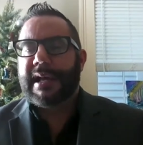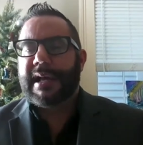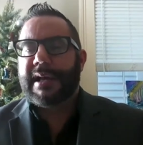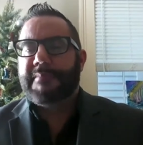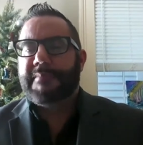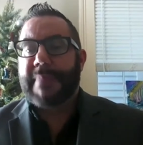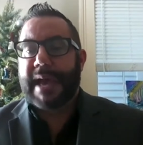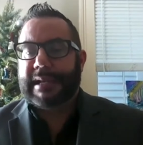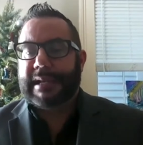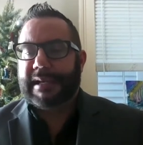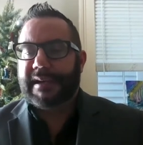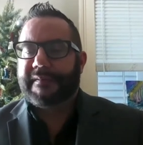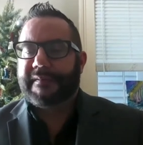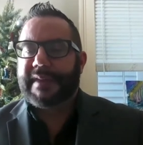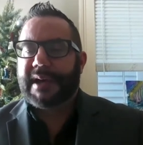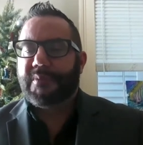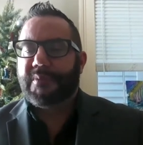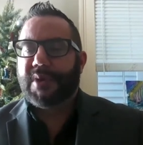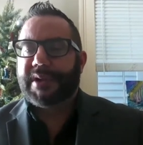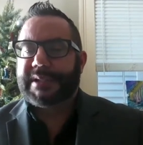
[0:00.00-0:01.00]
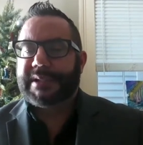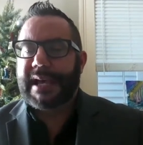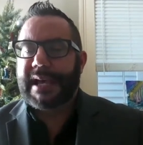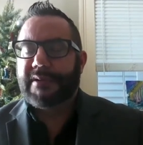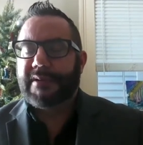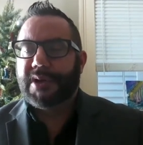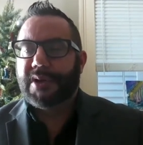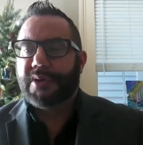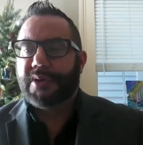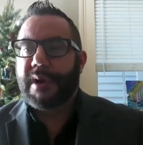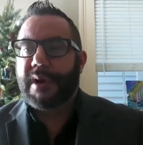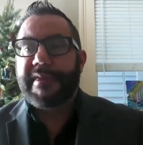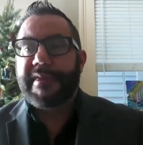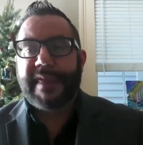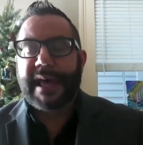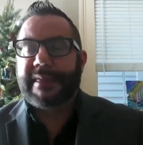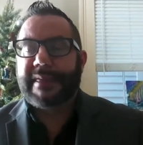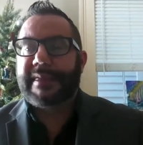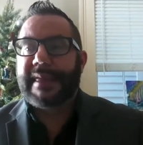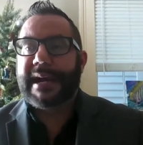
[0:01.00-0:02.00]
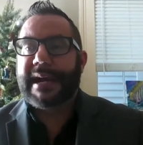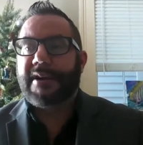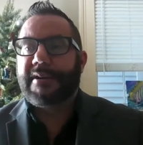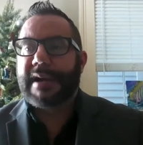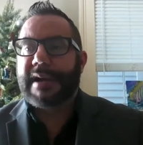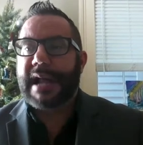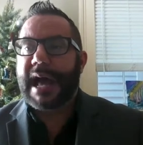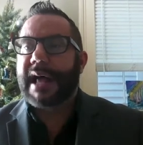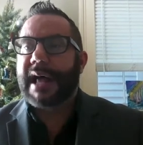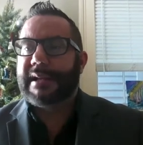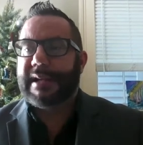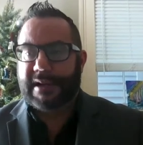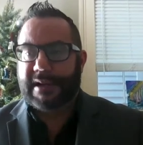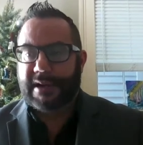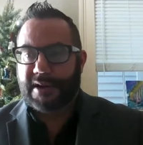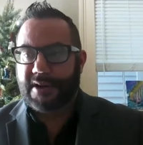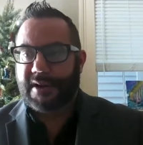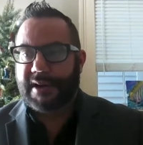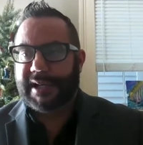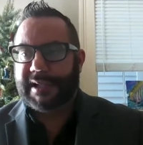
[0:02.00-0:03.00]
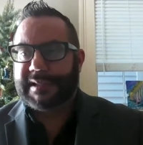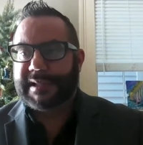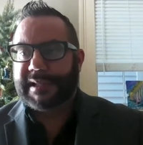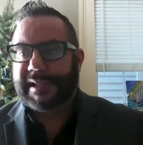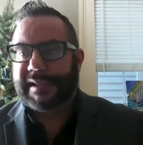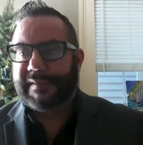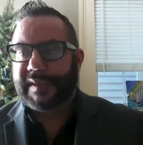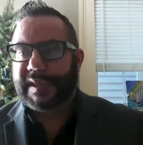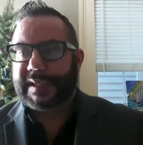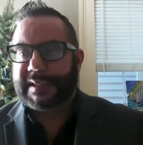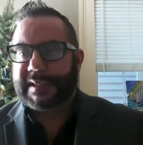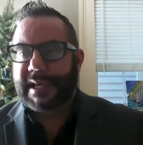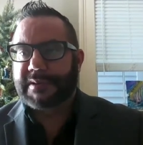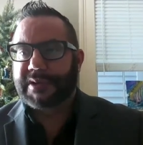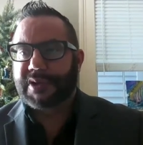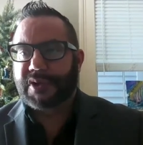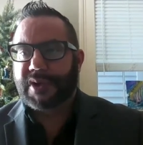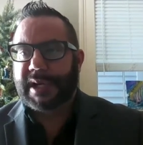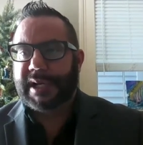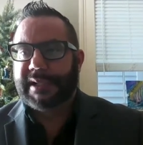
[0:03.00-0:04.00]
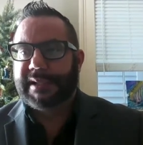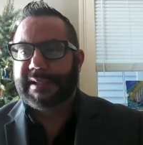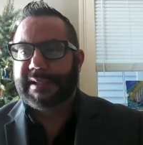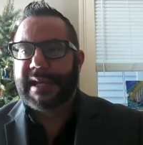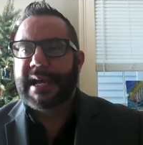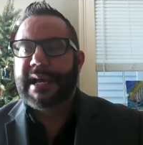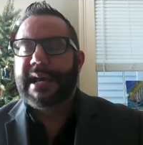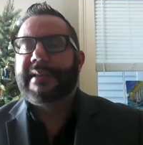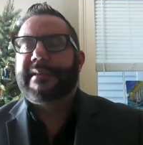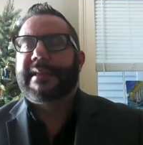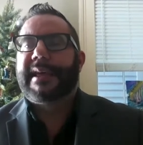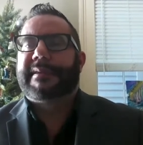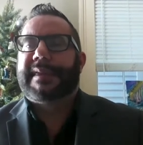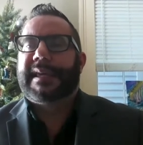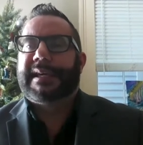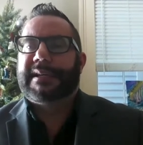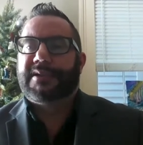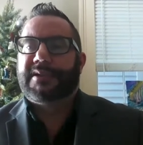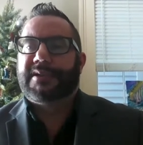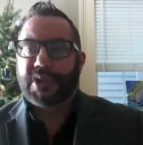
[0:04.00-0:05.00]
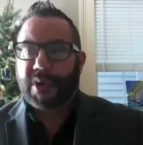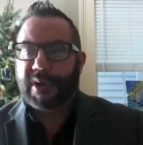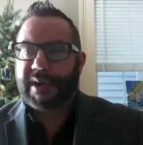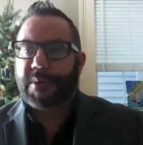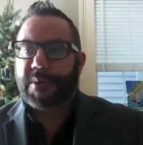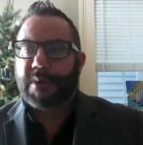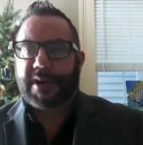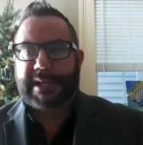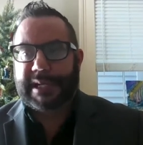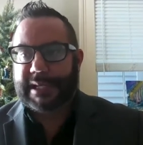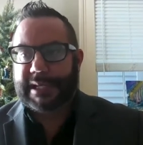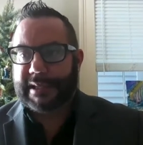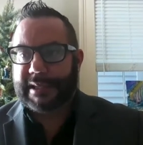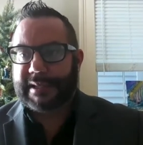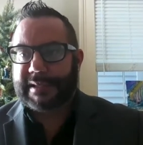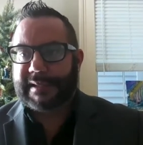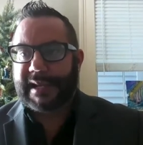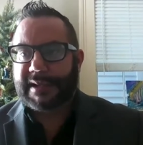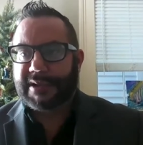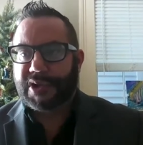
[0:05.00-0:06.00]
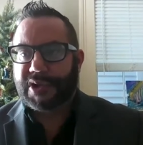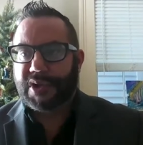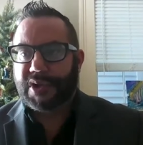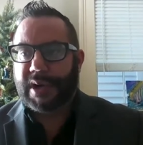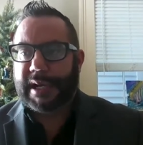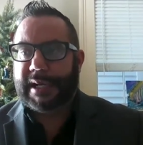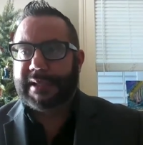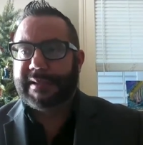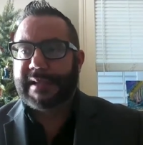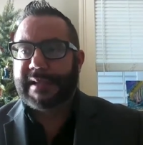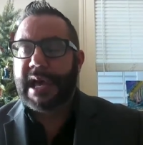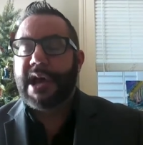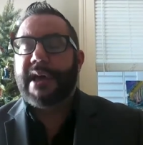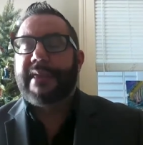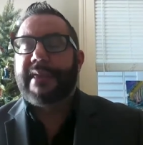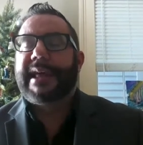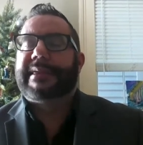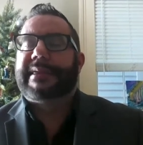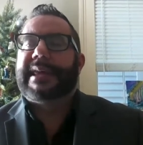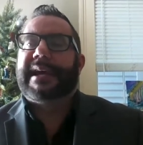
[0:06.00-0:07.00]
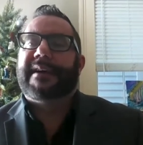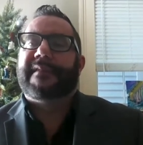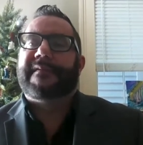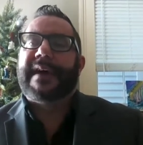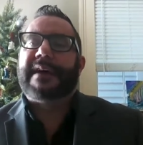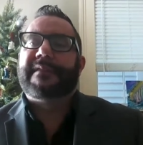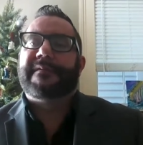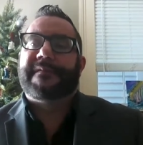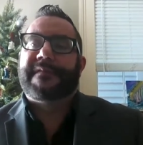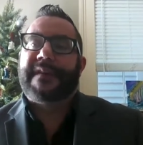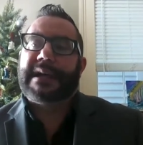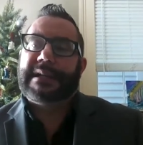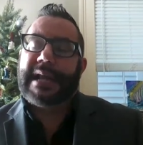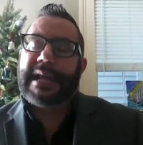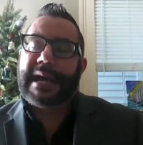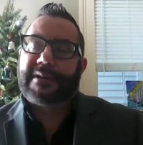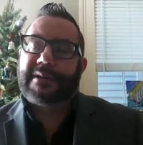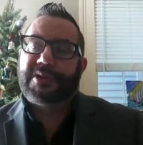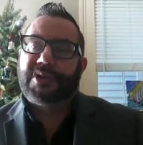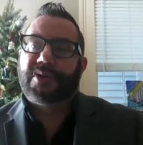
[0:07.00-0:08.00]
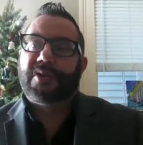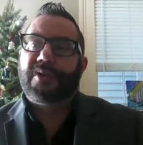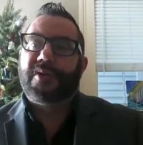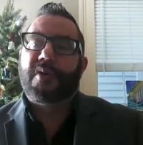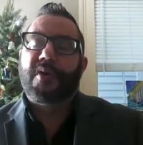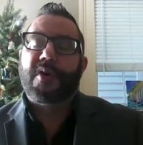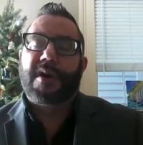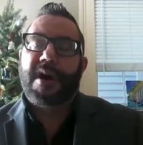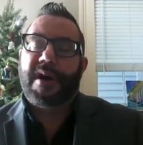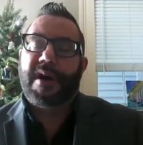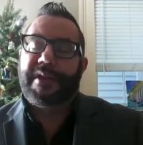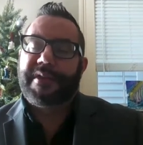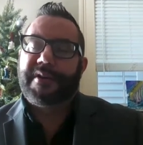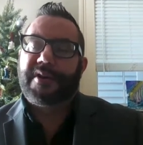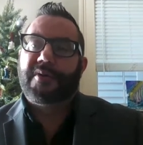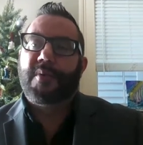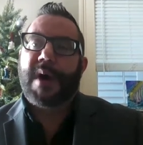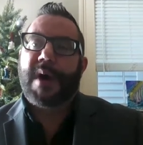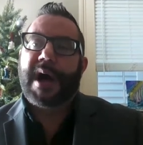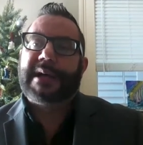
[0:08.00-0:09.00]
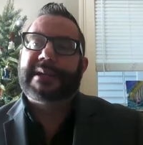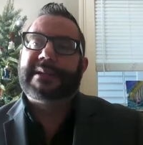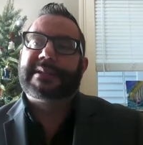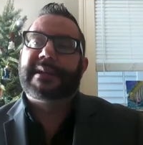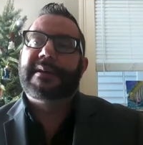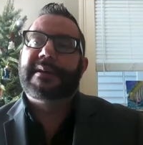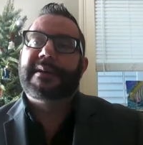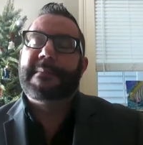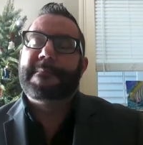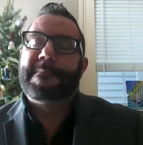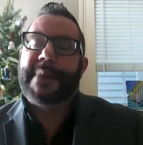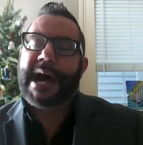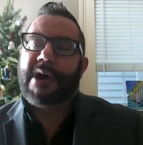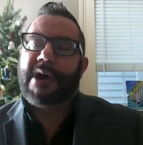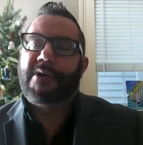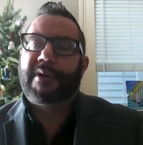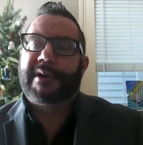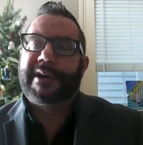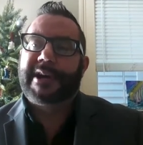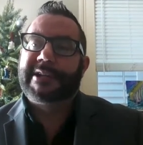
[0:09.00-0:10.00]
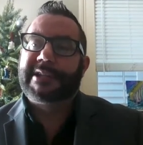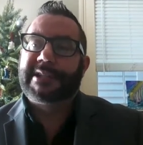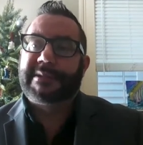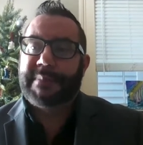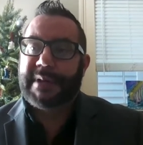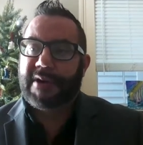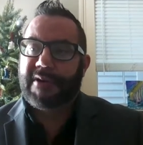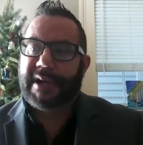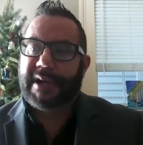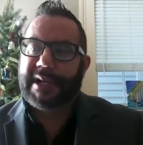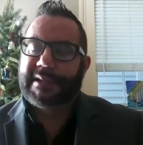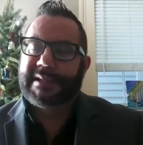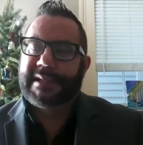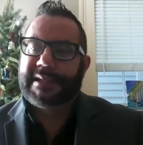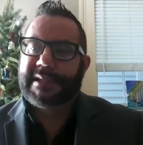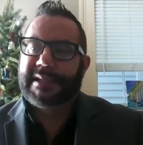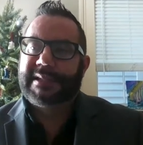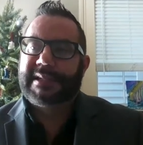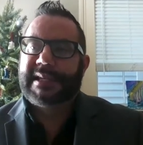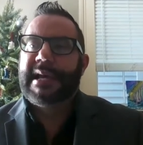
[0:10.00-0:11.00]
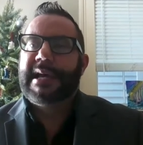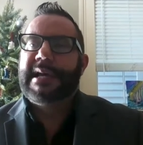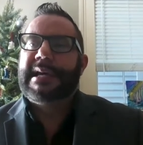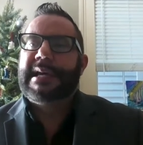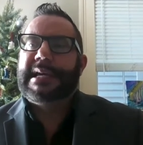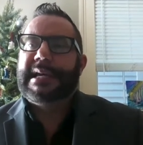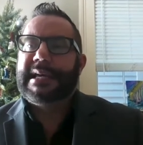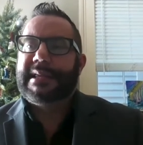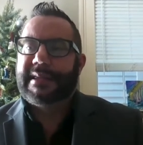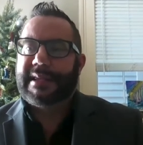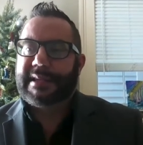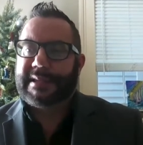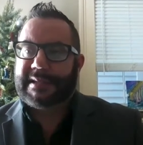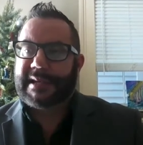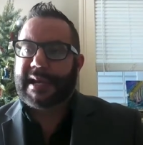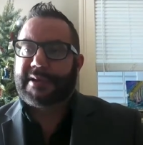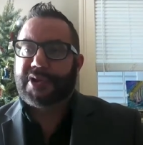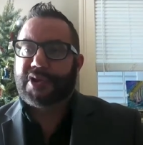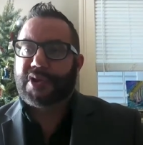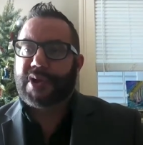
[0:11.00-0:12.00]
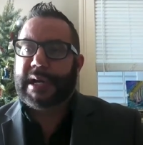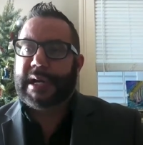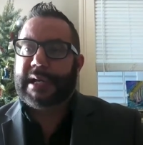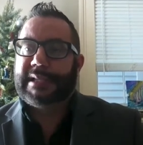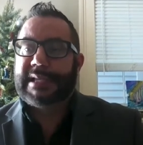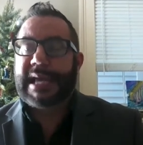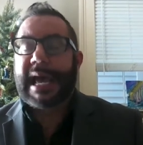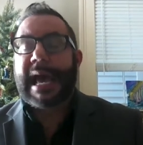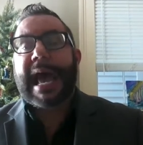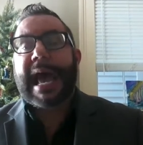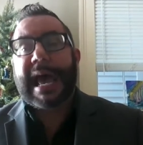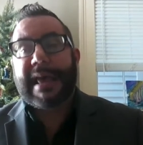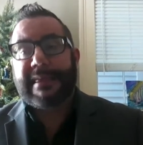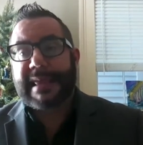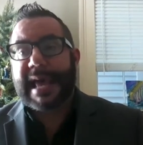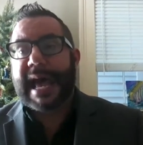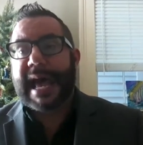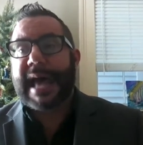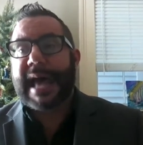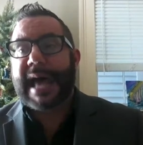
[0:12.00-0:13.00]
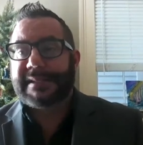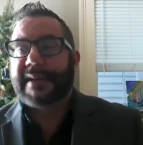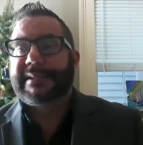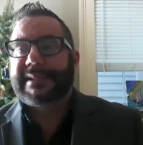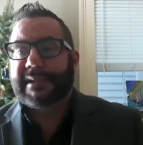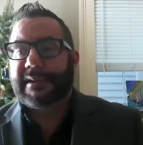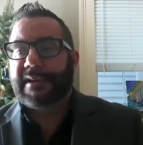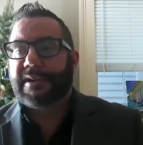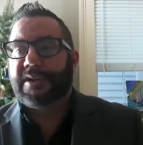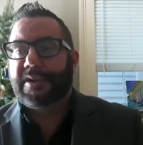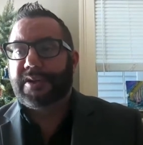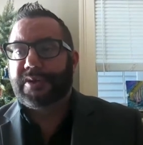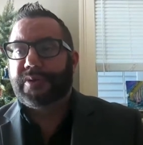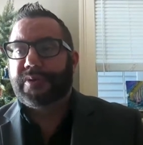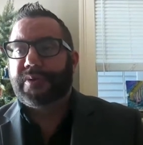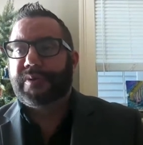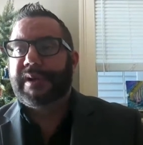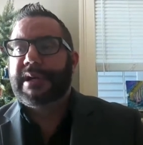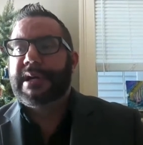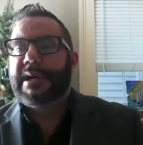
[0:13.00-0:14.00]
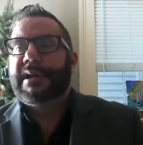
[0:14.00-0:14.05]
many of them will tell you that they are not in a hurry to leave the sex trades, that they enjoy working in the sex trades, that they have had financial or otherwise empowering experiences in the sex trades. And that does include